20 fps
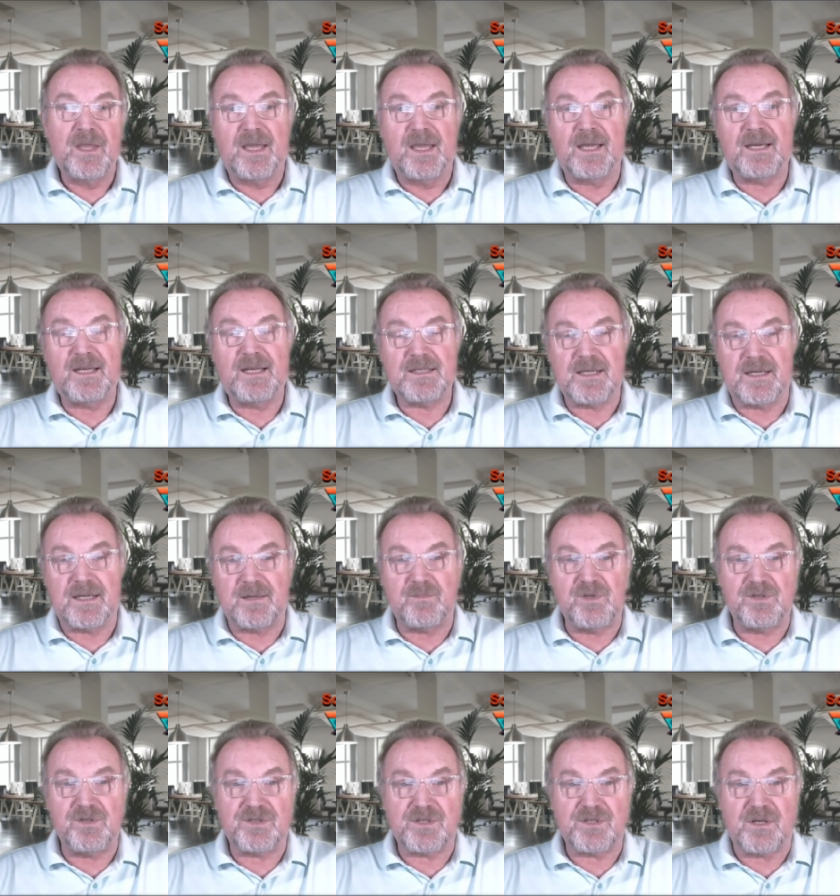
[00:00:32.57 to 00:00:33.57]
Anytime
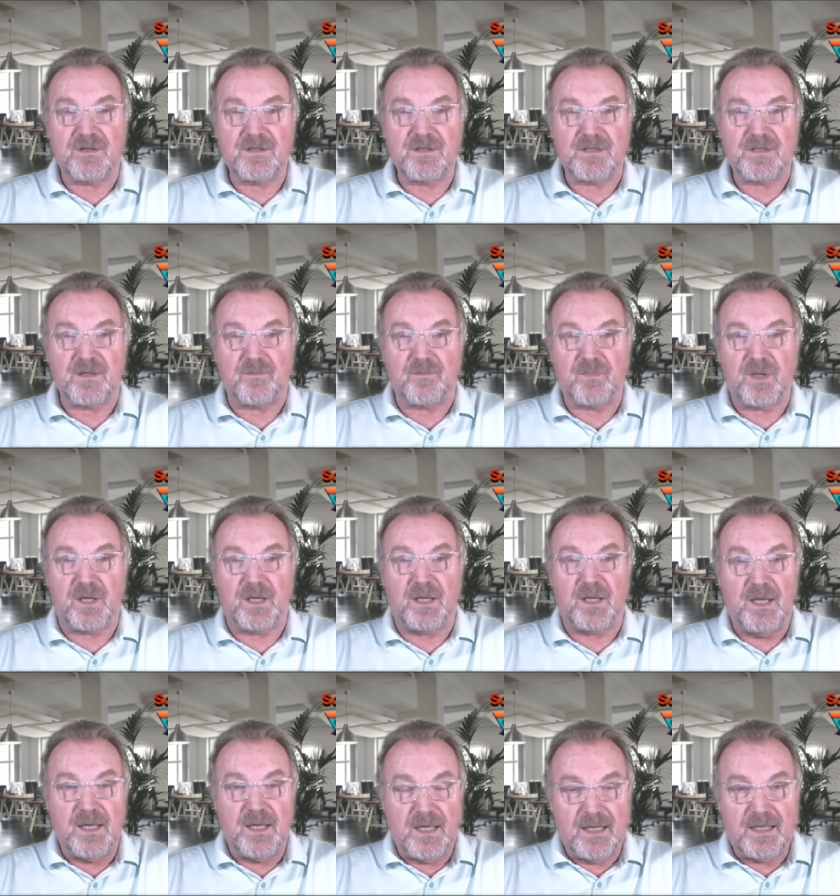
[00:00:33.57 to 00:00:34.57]
you start something,
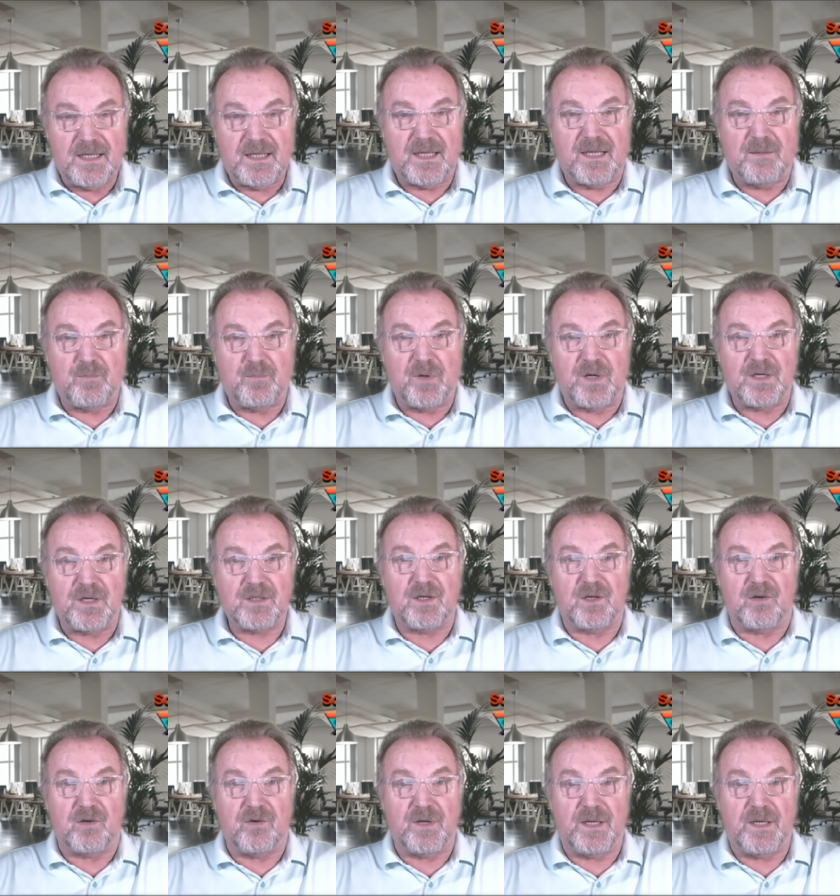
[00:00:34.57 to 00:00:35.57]
keep on
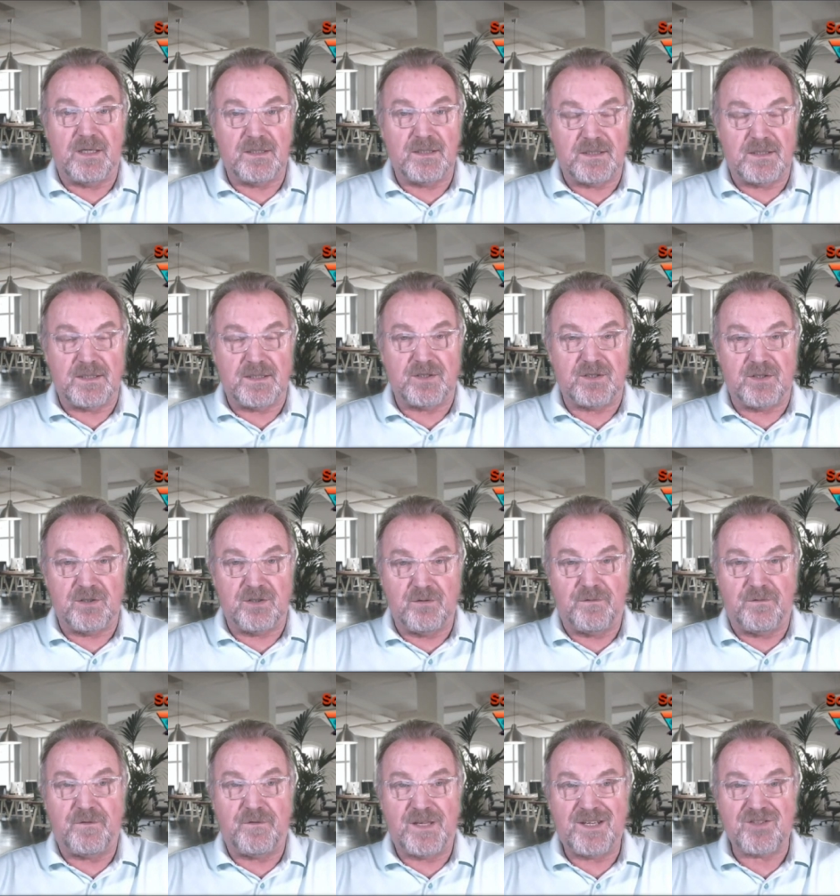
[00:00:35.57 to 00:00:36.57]
going until you
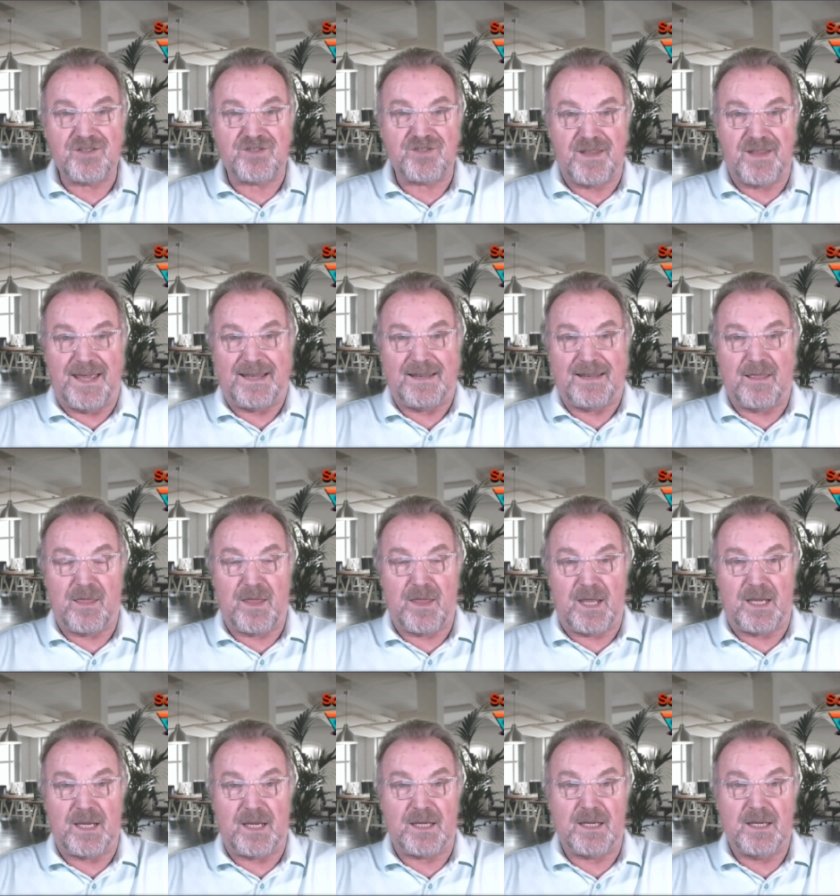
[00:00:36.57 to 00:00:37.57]
finish that
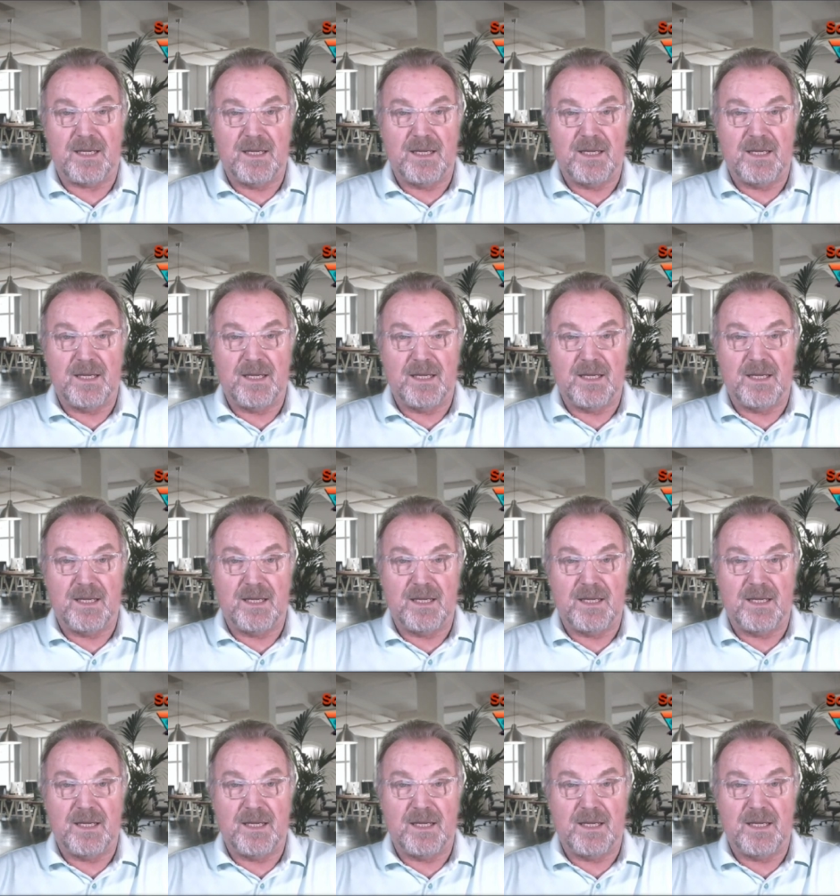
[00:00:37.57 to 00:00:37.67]
thing.